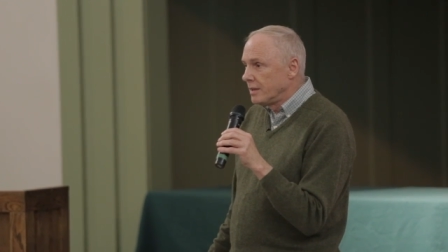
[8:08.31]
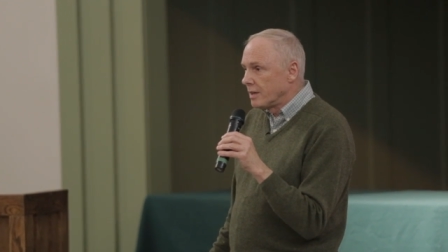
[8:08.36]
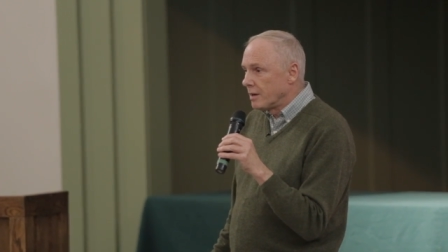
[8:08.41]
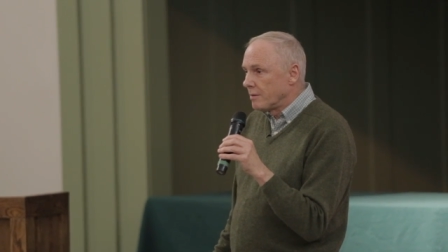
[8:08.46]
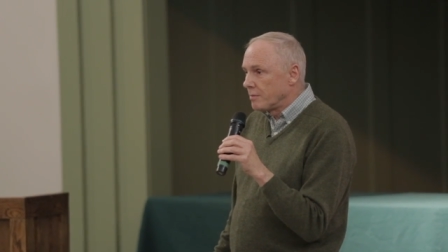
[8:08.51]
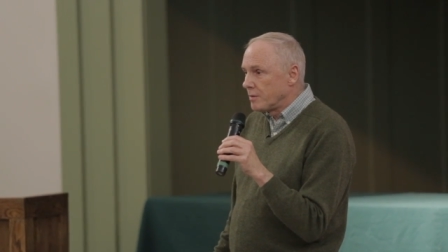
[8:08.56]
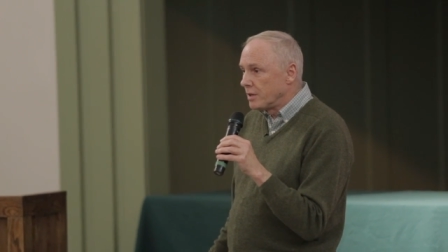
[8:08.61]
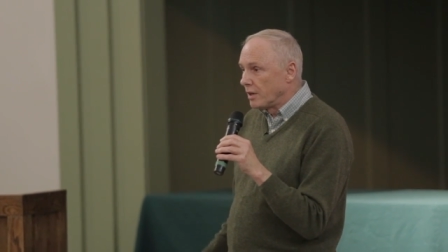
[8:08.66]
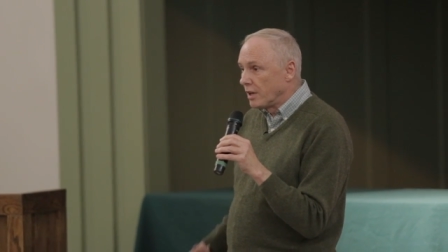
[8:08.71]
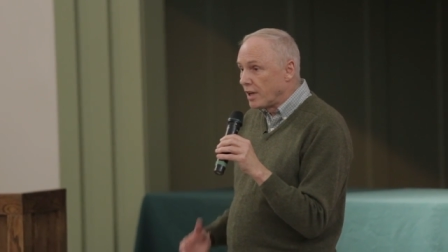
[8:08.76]

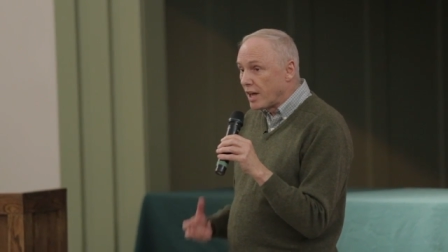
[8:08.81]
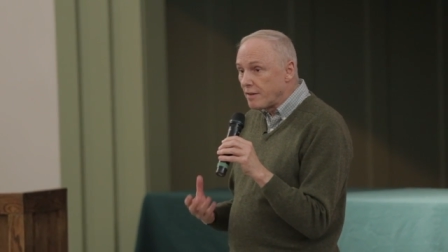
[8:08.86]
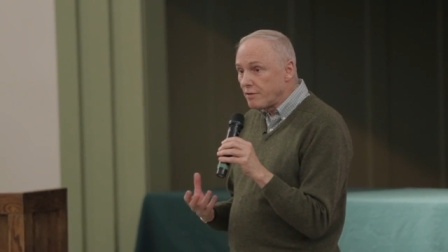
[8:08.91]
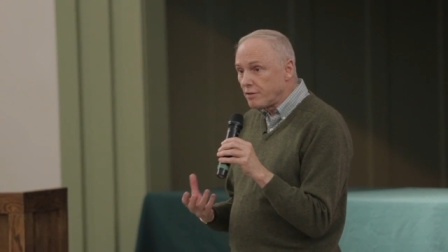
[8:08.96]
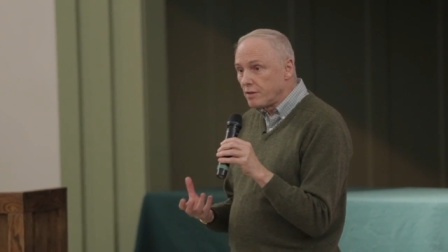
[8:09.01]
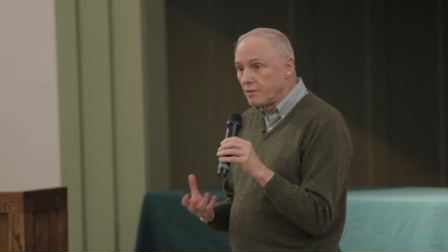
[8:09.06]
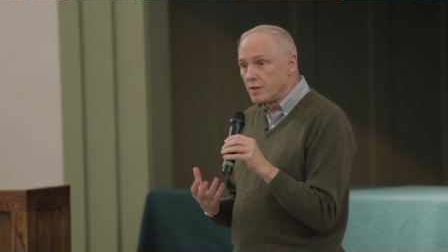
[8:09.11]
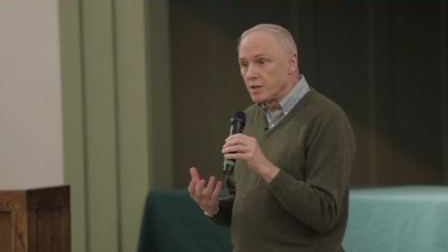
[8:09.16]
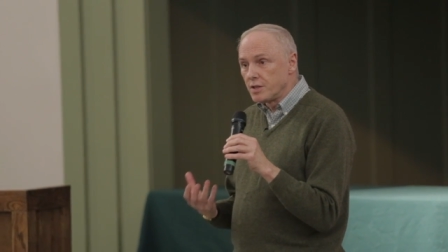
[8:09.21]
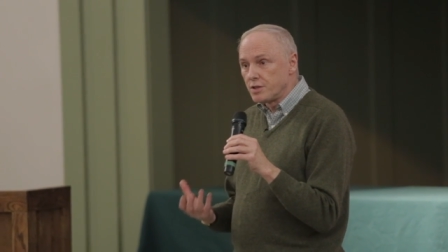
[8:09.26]
um, the
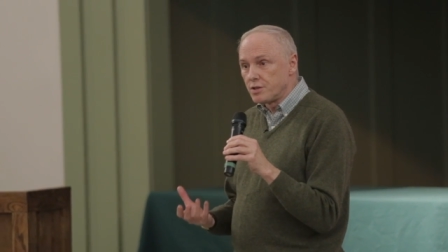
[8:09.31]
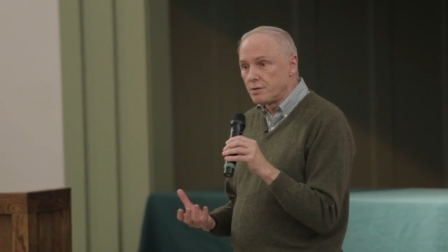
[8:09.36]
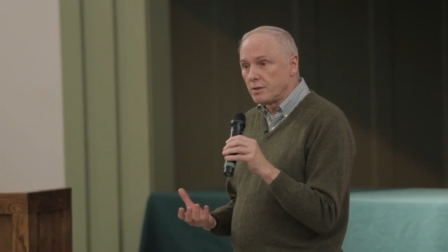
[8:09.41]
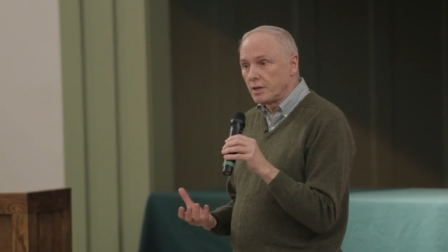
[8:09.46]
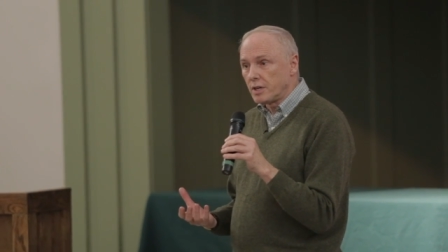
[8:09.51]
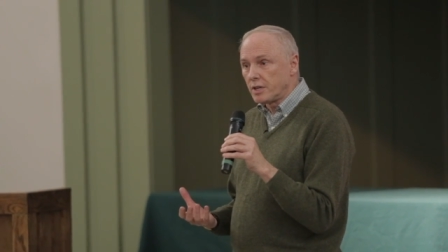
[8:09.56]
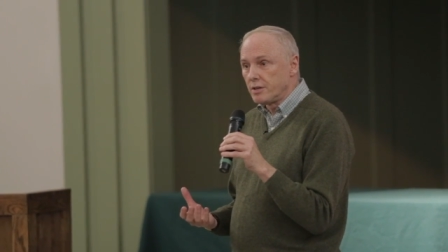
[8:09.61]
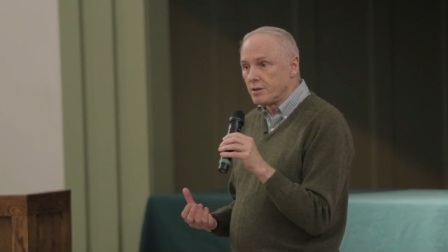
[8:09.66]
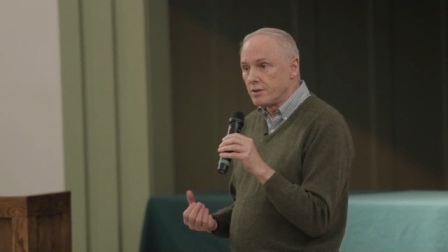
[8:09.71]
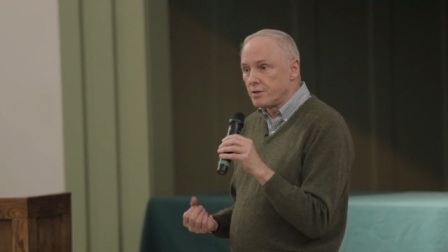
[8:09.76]
life of the
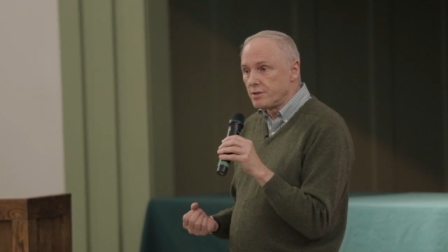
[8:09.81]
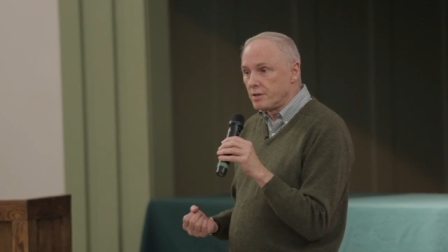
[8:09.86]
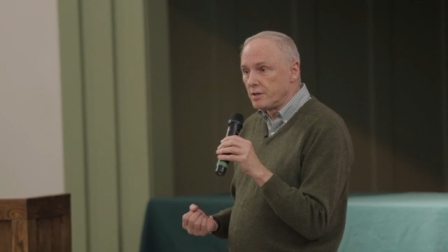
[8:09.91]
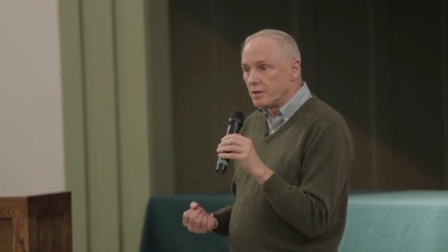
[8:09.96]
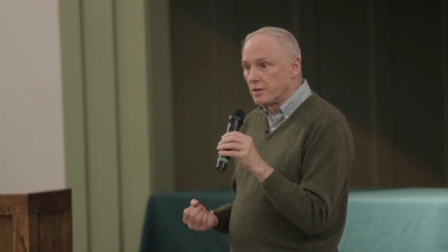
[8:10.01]
instructors,